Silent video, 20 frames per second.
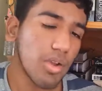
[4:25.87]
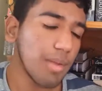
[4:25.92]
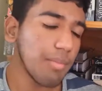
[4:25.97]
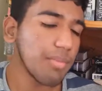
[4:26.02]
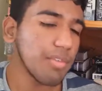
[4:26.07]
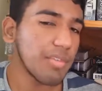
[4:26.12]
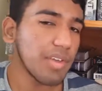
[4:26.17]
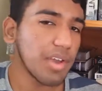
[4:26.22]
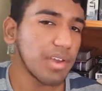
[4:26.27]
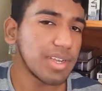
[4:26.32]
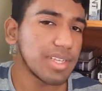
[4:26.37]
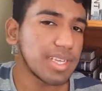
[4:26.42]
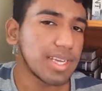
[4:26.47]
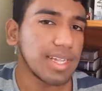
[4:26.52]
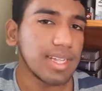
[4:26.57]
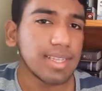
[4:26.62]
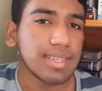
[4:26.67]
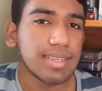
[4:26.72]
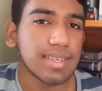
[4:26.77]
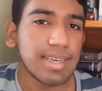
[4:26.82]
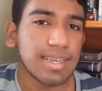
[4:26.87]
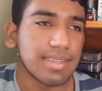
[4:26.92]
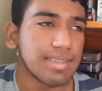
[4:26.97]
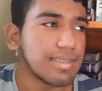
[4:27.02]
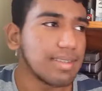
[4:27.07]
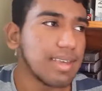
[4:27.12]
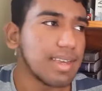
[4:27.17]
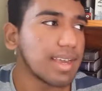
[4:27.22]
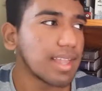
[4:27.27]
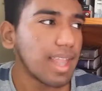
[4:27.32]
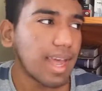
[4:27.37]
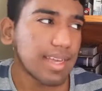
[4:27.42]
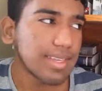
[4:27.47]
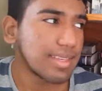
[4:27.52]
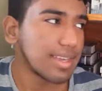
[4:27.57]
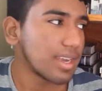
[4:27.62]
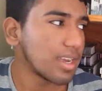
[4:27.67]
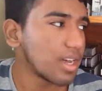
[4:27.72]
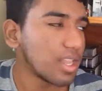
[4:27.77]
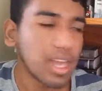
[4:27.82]
Grimm's Fairy Tales. It's the
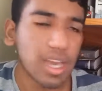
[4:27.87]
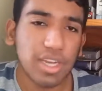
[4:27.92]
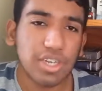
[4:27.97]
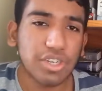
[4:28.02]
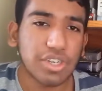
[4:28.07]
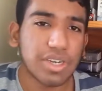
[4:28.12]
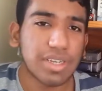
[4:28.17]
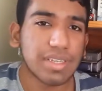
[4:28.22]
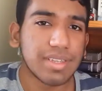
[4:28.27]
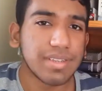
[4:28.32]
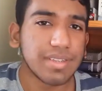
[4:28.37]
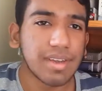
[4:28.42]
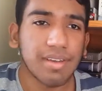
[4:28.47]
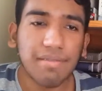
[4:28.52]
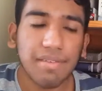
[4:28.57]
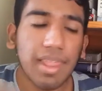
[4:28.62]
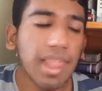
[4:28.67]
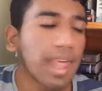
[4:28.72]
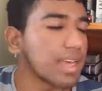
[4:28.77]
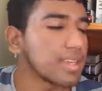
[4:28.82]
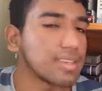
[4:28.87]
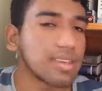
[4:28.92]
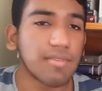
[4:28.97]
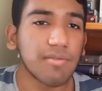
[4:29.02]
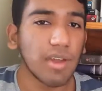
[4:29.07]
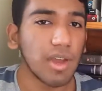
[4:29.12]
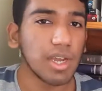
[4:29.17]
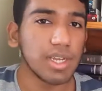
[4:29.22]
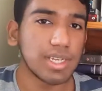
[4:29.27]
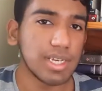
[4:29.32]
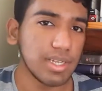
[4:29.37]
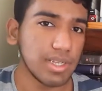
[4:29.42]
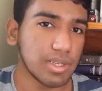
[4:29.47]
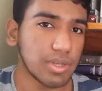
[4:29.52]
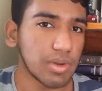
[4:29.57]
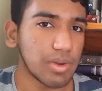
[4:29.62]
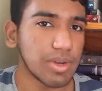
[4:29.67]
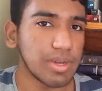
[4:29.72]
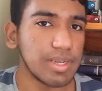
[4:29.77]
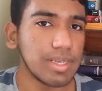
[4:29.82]
classic collection of classic fairy tale
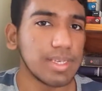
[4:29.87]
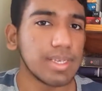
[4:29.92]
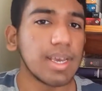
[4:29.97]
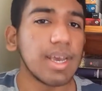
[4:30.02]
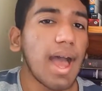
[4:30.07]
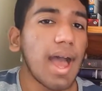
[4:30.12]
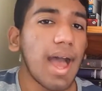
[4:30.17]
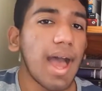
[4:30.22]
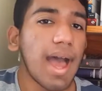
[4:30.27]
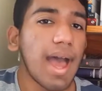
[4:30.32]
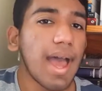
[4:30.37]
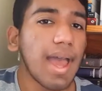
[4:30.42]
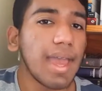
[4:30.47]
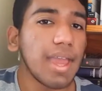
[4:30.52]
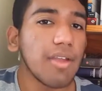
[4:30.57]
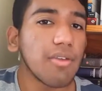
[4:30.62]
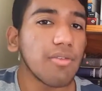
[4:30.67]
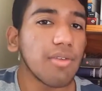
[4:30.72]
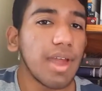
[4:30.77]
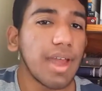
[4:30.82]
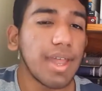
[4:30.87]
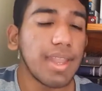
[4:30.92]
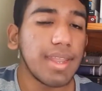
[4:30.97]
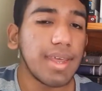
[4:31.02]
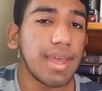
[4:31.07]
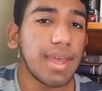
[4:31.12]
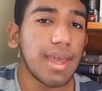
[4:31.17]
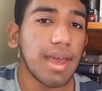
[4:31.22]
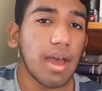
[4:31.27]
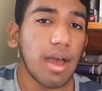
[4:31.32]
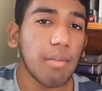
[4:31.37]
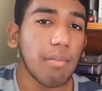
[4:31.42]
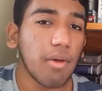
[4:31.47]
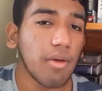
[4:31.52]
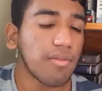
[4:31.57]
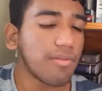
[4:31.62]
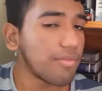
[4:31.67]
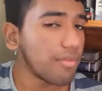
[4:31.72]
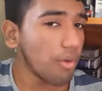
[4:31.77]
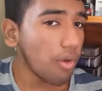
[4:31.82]
stories. I read
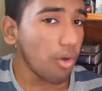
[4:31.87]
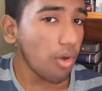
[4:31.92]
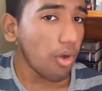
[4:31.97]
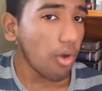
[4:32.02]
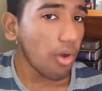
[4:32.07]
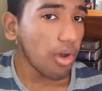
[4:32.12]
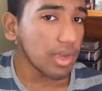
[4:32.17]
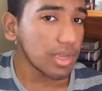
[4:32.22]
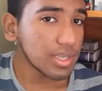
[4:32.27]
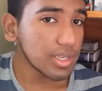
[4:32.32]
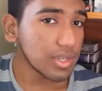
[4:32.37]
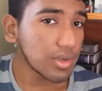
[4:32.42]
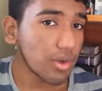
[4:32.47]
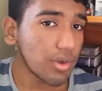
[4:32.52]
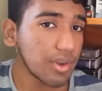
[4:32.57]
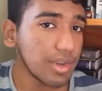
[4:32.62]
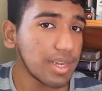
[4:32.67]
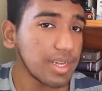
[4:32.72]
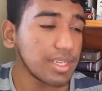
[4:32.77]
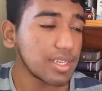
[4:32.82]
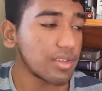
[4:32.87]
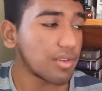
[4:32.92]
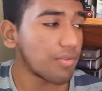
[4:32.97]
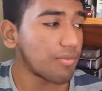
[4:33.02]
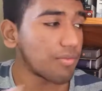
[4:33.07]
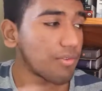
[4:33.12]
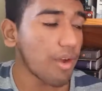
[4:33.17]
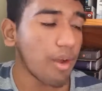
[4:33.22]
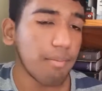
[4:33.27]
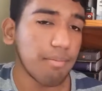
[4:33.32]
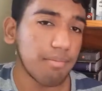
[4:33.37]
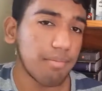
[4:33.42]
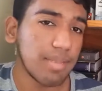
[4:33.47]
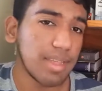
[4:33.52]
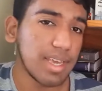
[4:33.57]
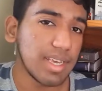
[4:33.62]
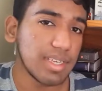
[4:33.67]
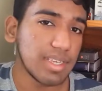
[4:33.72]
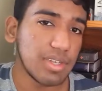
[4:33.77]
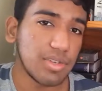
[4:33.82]
about 4 stories from
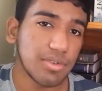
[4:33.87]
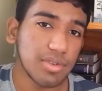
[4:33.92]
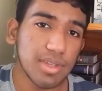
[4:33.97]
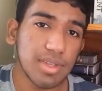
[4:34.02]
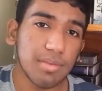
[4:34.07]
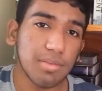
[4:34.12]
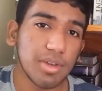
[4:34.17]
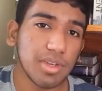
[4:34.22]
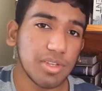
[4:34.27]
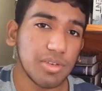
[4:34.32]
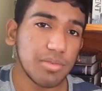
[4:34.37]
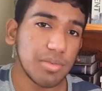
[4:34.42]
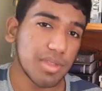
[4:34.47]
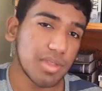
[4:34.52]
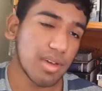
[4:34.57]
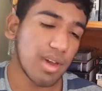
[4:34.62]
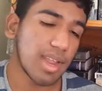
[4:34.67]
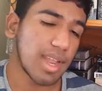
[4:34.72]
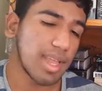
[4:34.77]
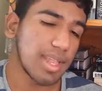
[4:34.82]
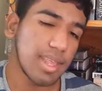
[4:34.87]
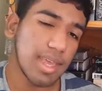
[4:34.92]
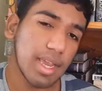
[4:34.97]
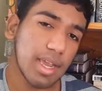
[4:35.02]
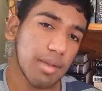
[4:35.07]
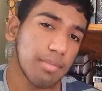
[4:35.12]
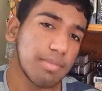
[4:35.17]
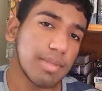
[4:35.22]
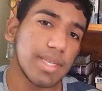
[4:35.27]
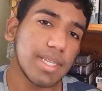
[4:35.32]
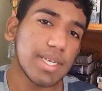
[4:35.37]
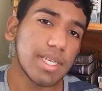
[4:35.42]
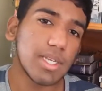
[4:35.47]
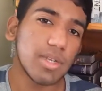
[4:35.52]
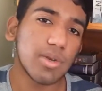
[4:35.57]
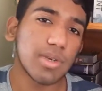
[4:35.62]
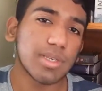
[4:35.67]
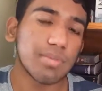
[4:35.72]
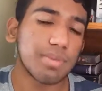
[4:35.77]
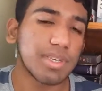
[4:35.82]
this during the Booktubeathon, and they completed
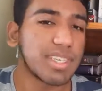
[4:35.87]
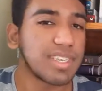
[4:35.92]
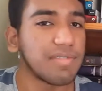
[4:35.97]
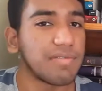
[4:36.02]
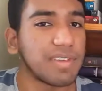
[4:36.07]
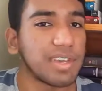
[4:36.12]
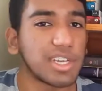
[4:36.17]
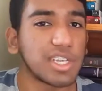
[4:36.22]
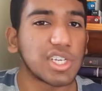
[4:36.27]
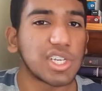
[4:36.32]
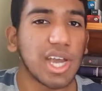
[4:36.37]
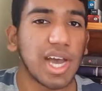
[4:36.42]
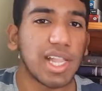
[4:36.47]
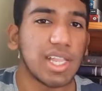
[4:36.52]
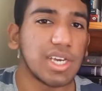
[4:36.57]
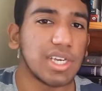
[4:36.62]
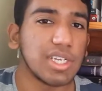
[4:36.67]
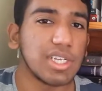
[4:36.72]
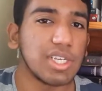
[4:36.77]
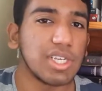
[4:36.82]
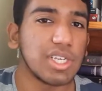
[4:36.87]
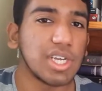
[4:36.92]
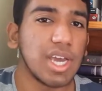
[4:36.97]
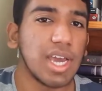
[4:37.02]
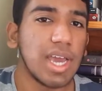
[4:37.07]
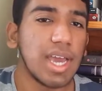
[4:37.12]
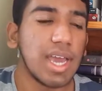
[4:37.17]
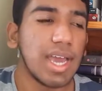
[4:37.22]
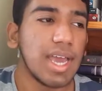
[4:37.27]
no specific challenge